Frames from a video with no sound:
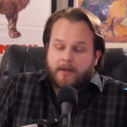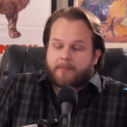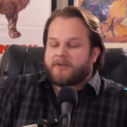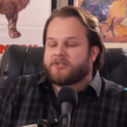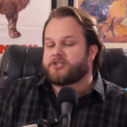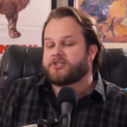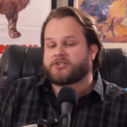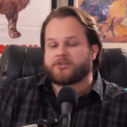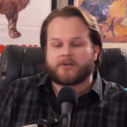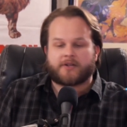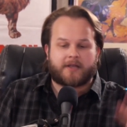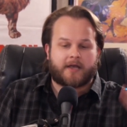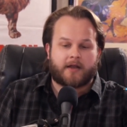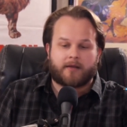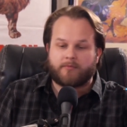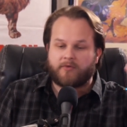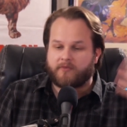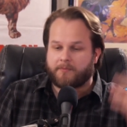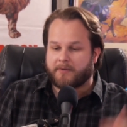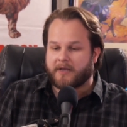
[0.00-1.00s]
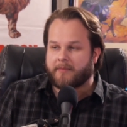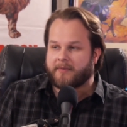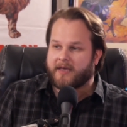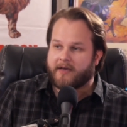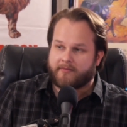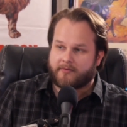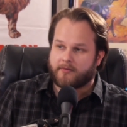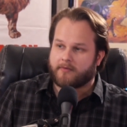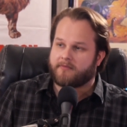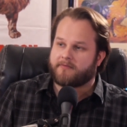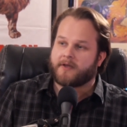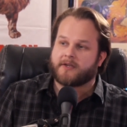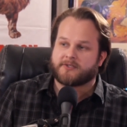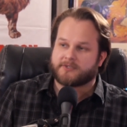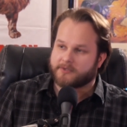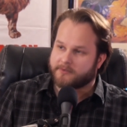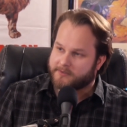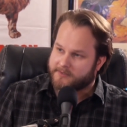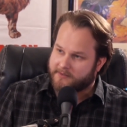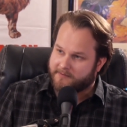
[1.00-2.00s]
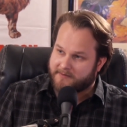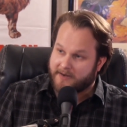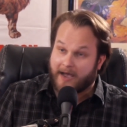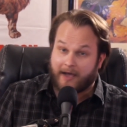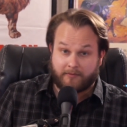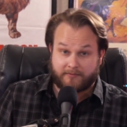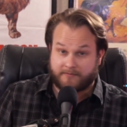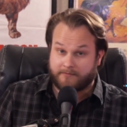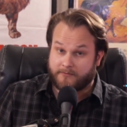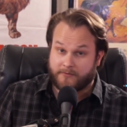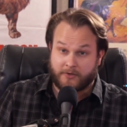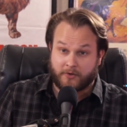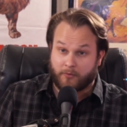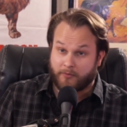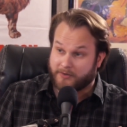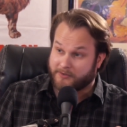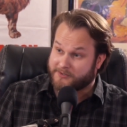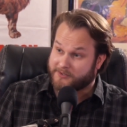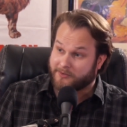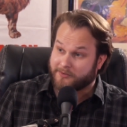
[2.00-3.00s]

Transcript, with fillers: I mean, she should have got a movie probably after Avengers, if not, you know, Winter